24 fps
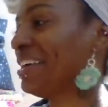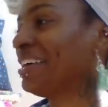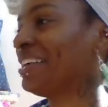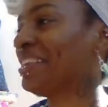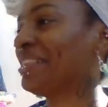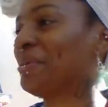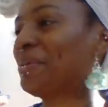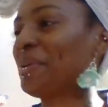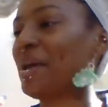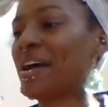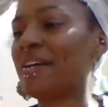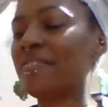
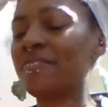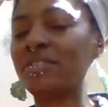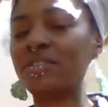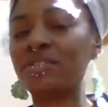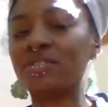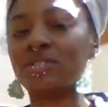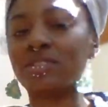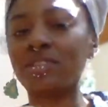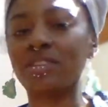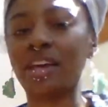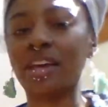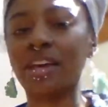We have
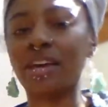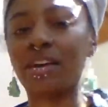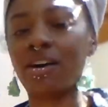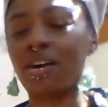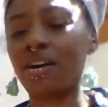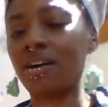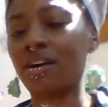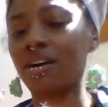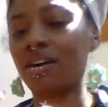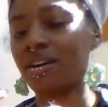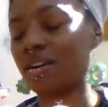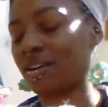this like
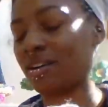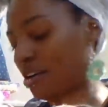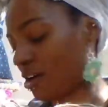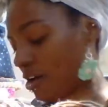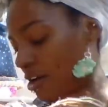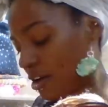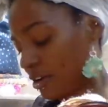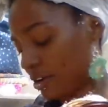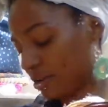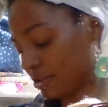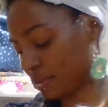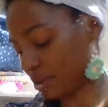
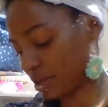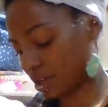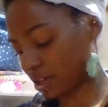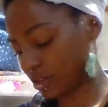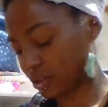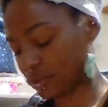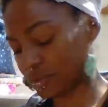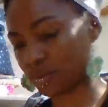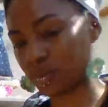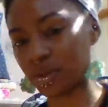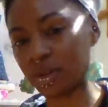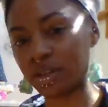autumn
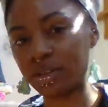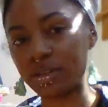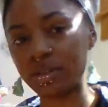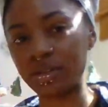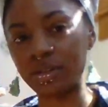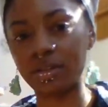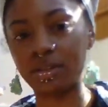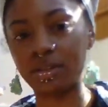colored one.